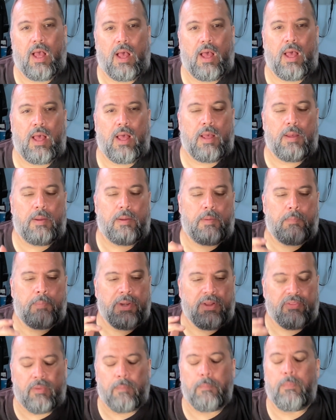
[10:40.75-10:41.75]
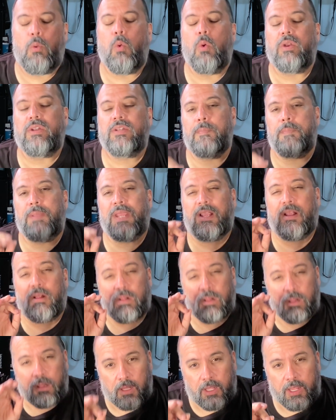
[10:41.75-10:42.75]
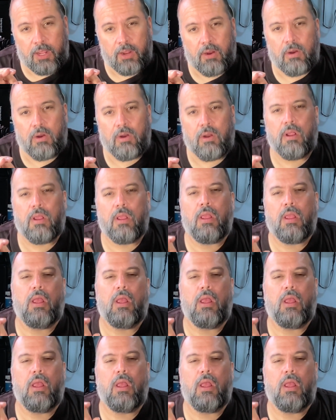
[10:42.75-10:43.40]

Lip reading: But it's important to be clear